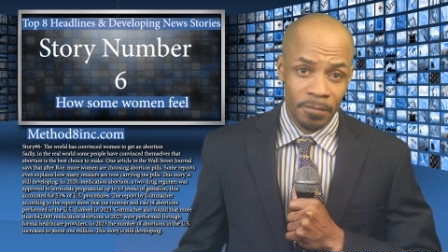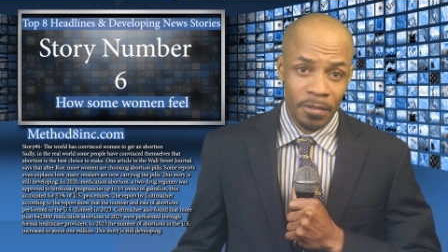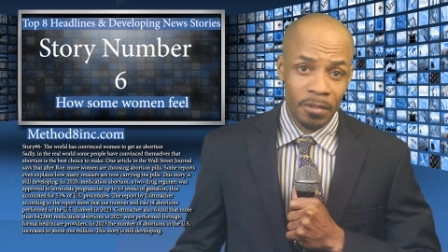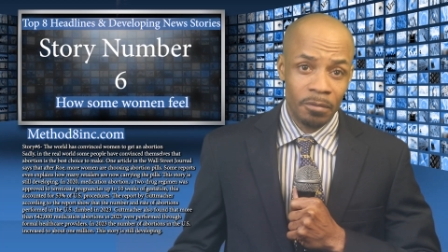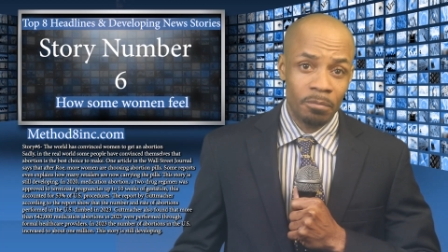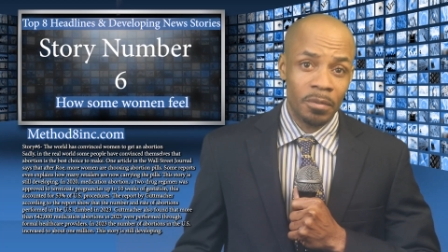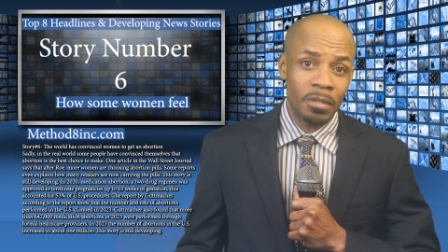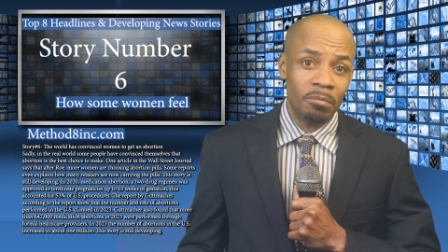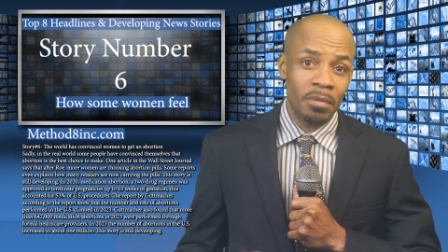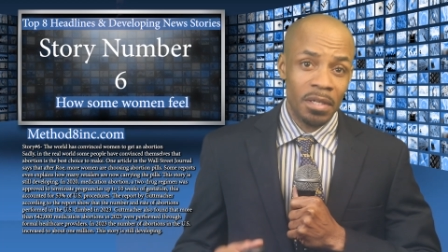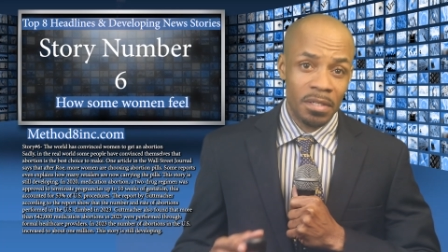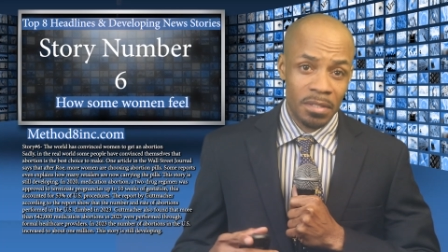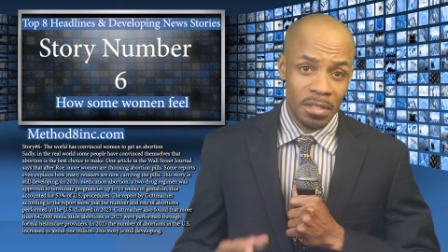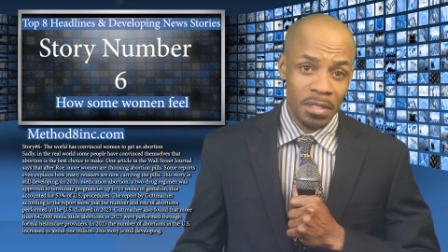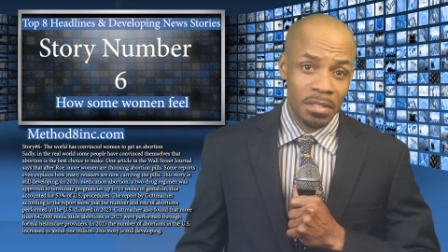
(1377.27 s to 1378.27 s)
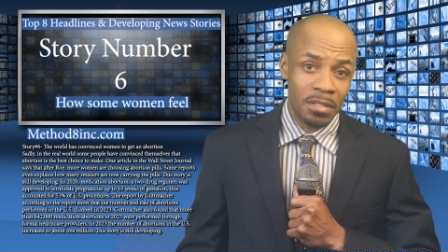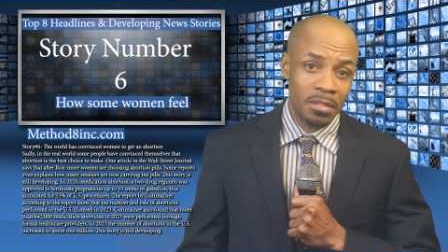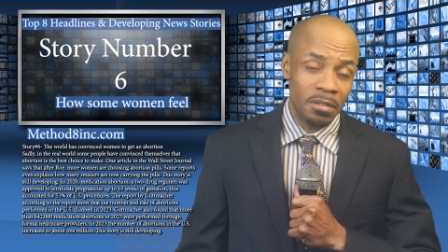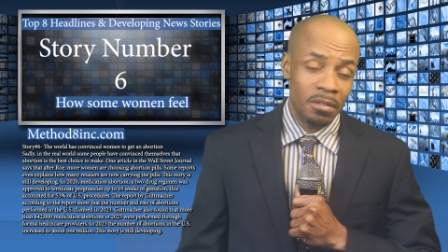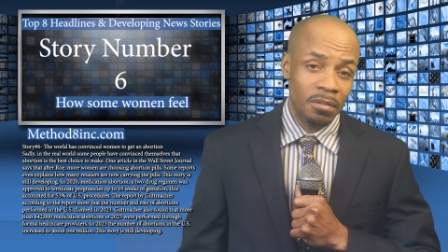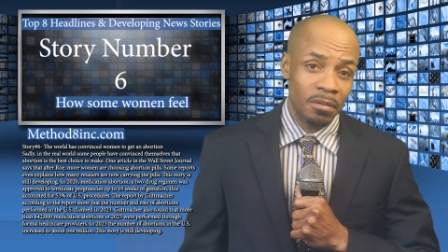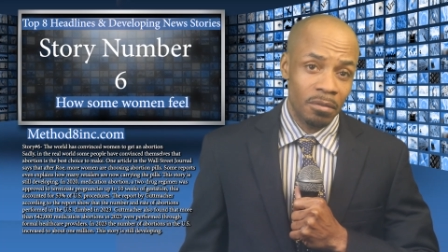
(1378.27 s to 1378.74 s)
uh, I hope that makes sense
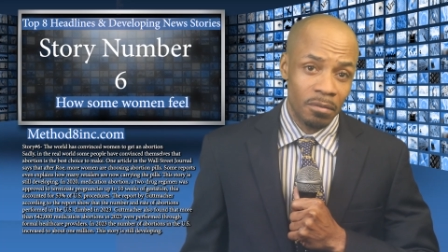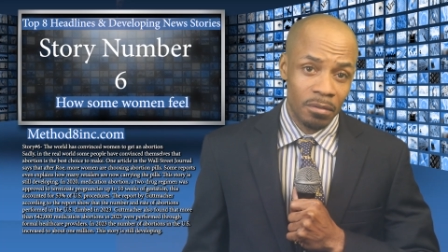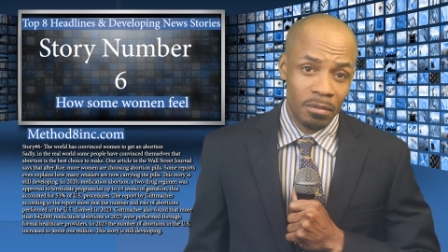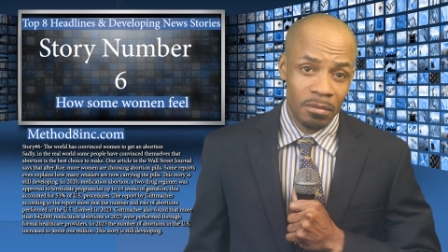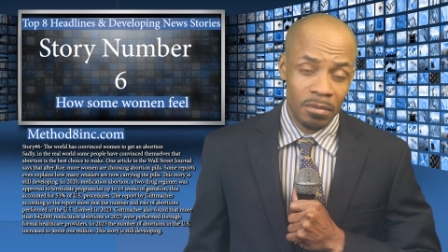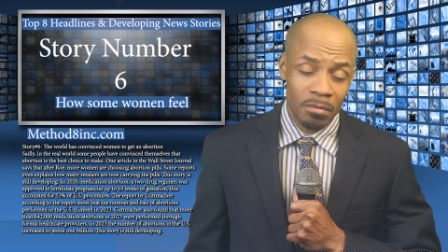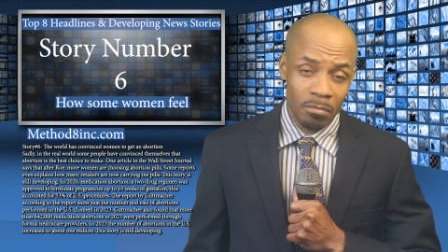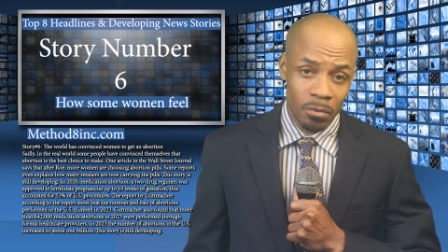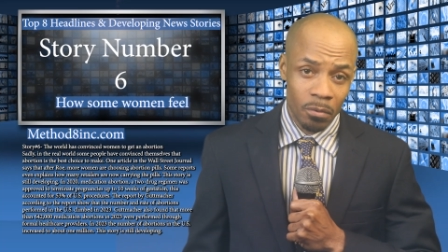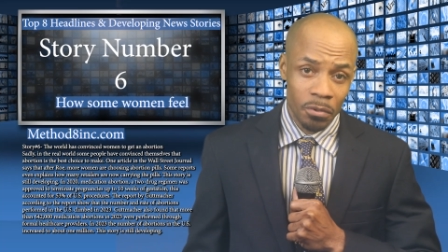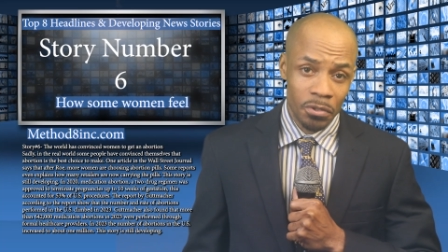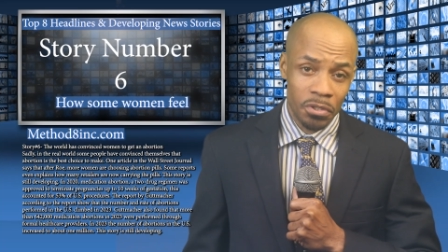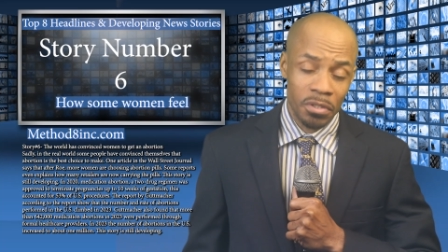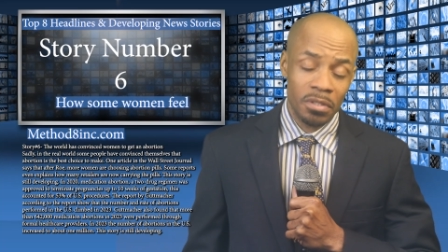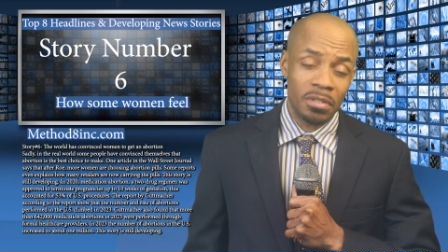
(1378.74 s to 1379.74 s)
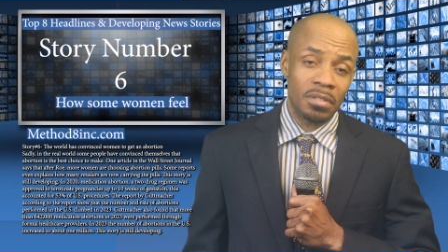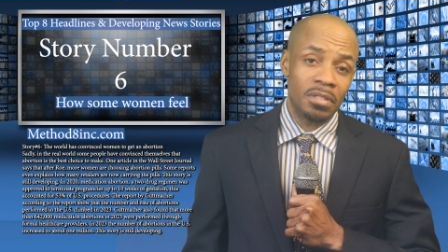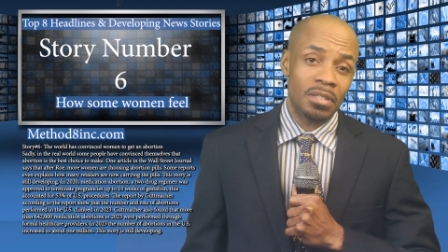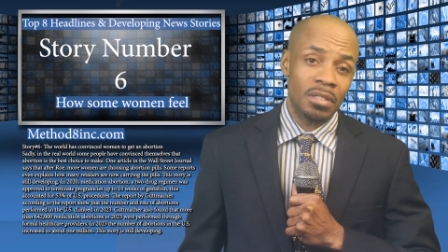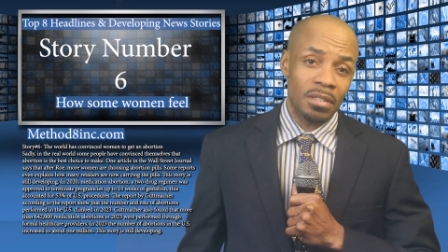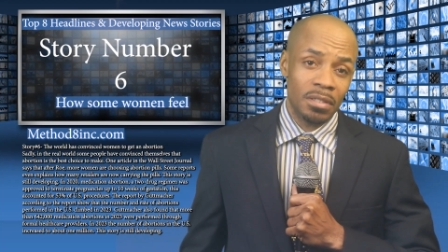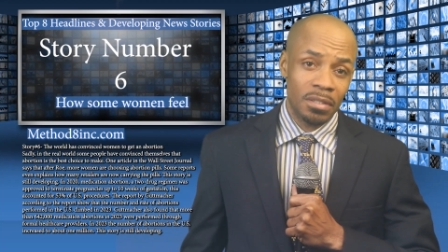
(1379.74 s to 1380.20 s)
to you there's abortions
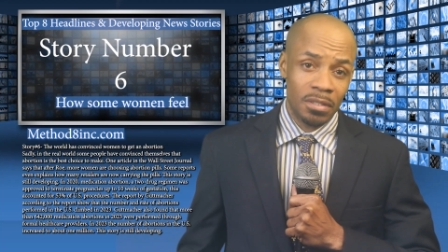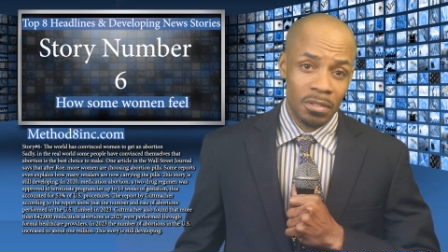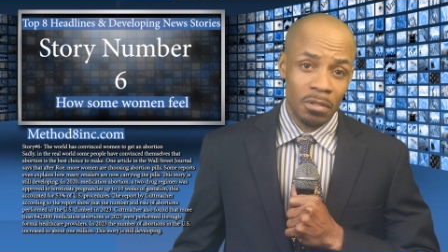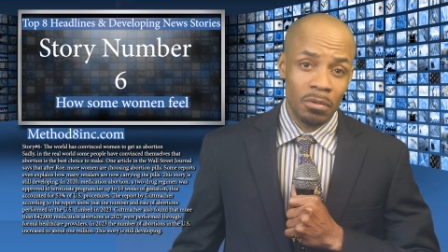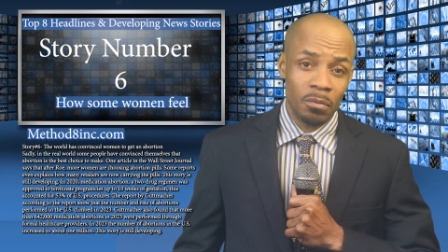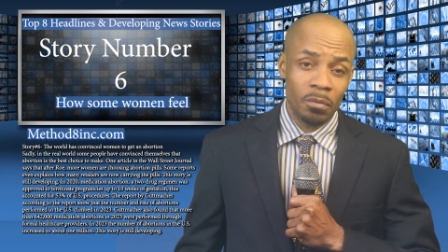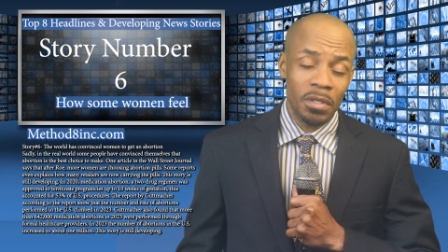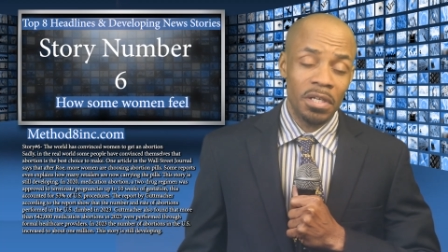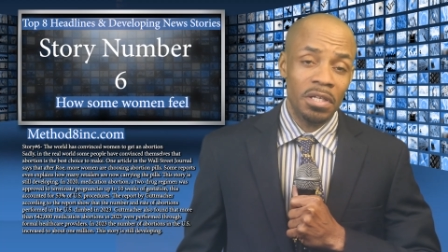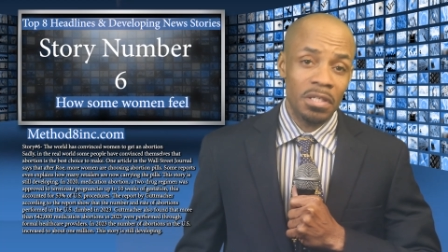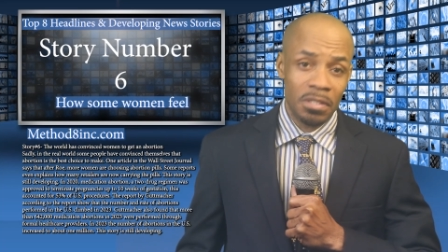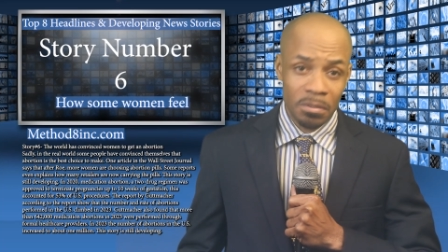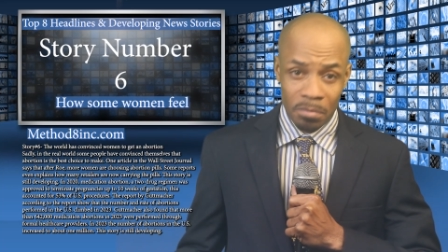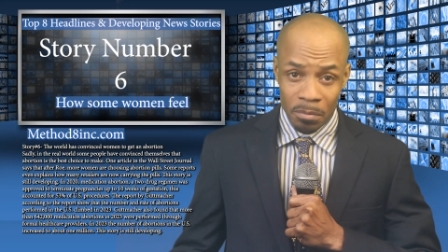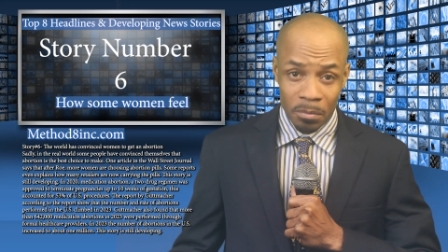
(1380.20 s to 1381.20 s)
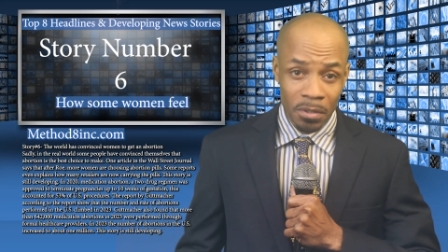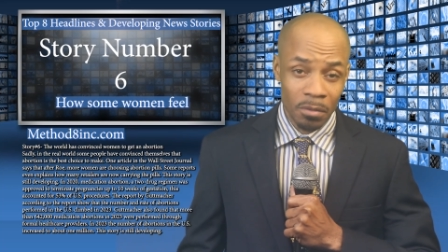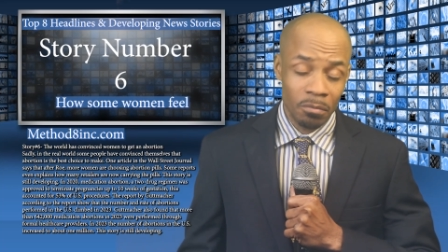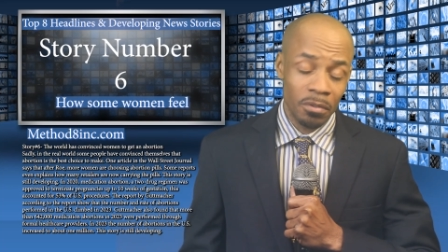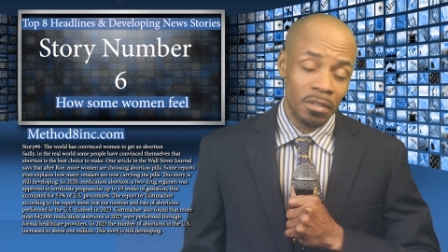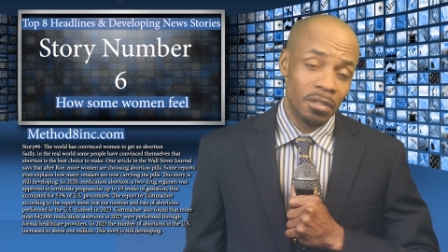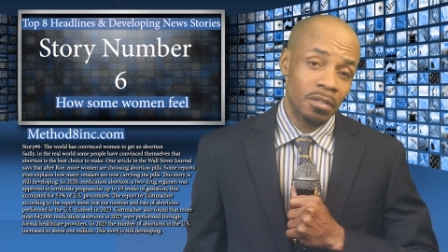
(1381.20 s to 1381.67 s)
uh, certain ways people get
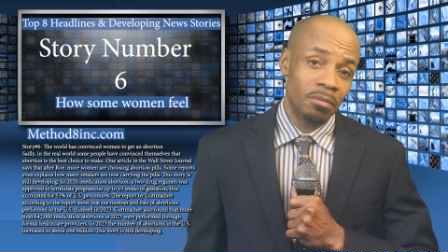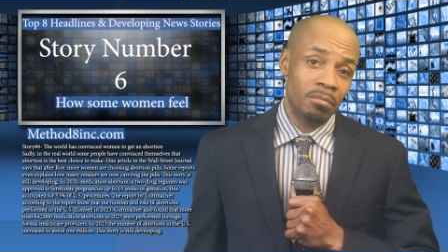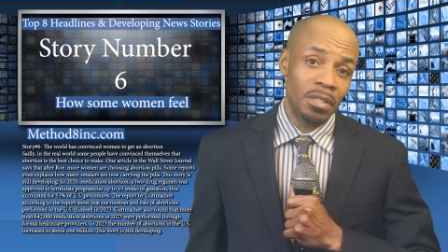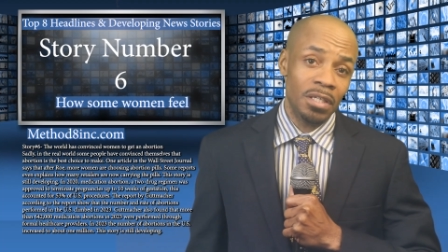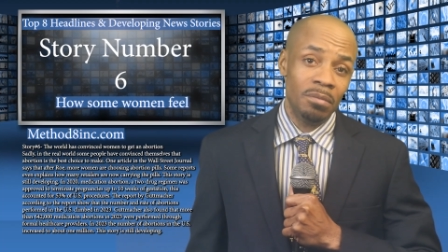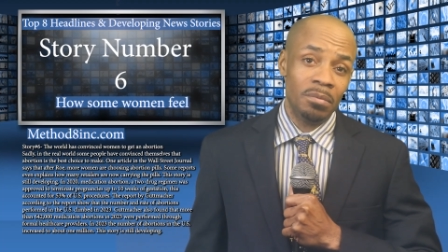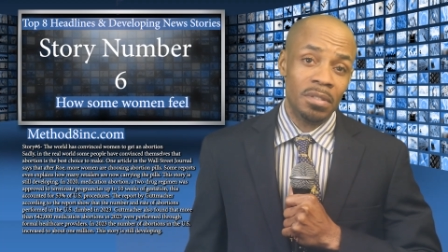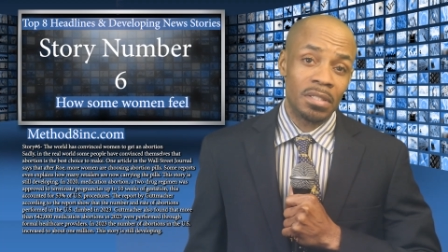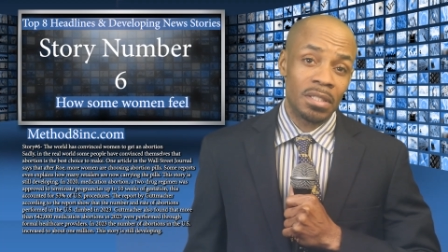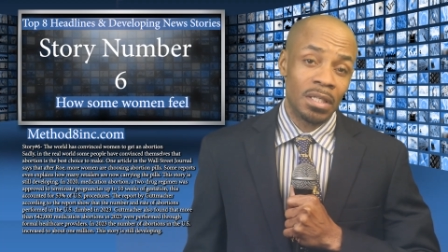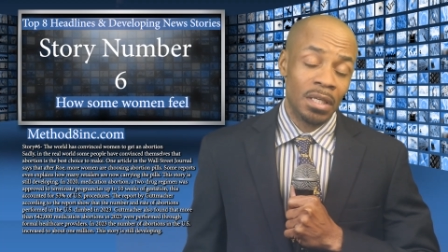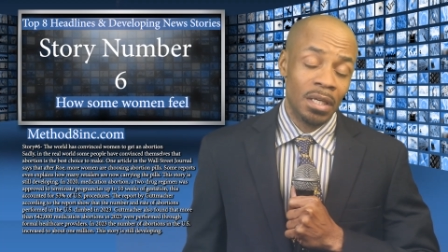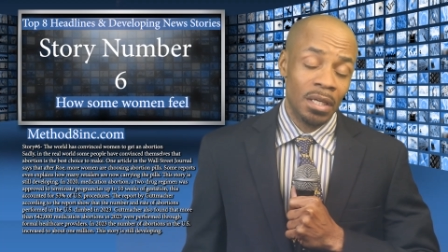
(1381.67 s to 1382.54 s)
rid of their babies